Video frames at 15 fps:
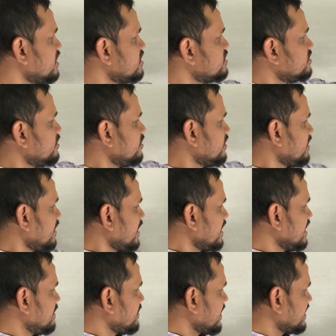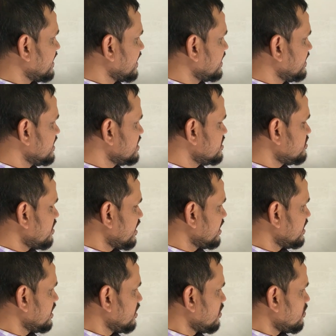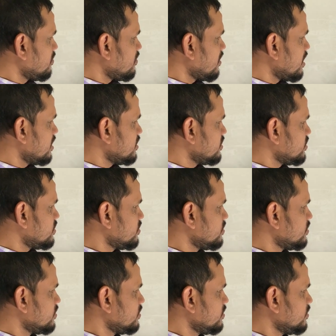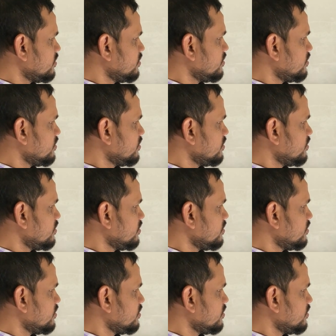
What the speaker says: So if I take this joint, 1, 2,